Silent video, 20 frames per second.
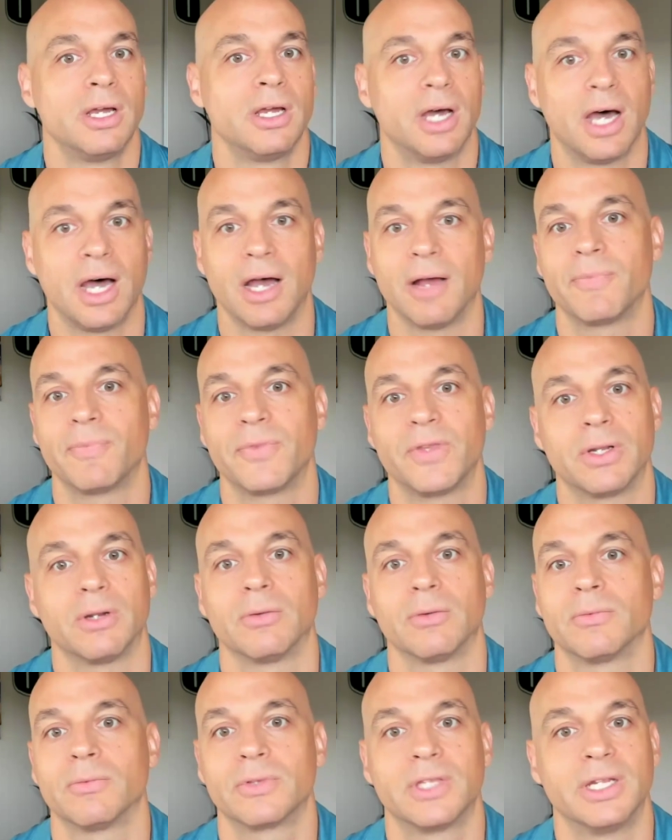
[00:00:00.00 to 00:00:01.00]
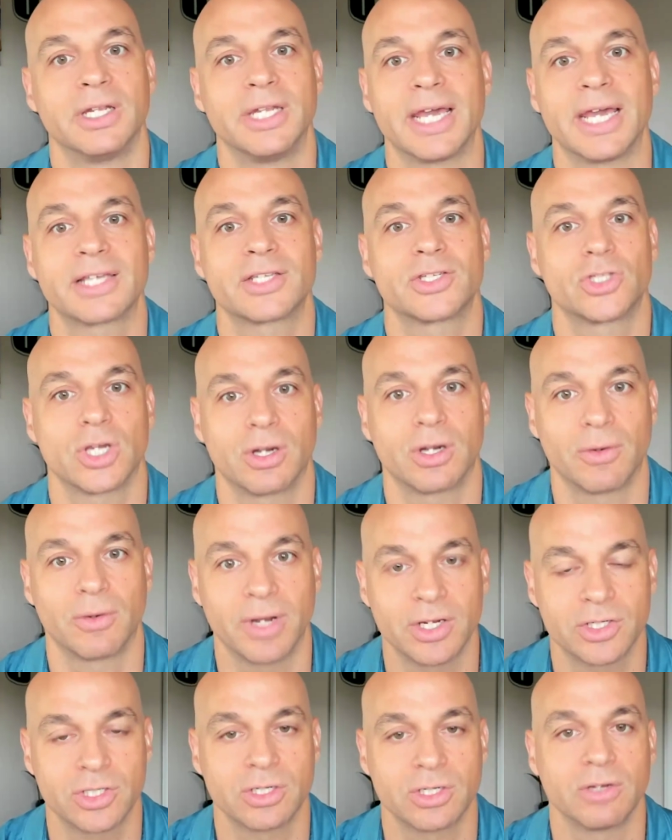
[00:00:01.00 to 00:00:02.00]
the next
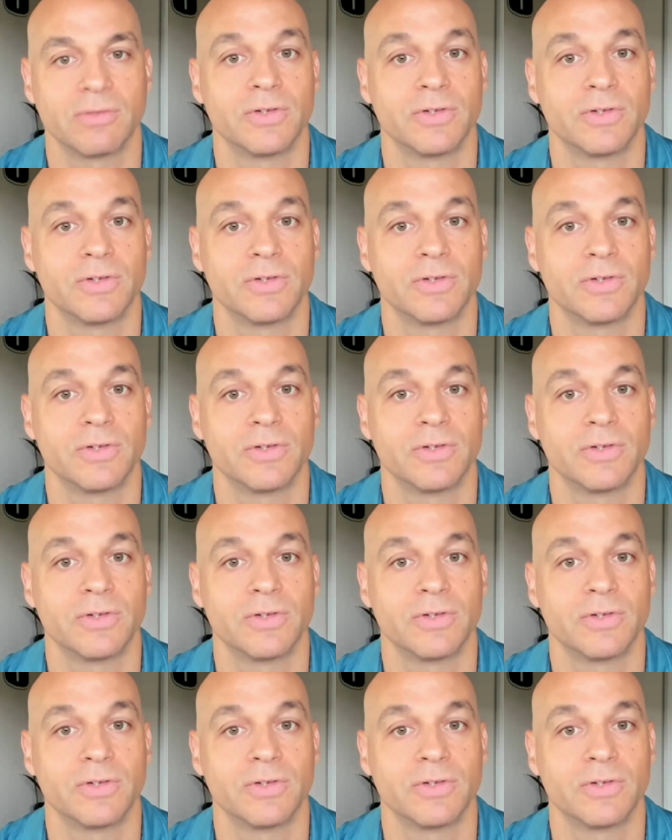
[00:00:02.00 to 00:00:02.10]
generation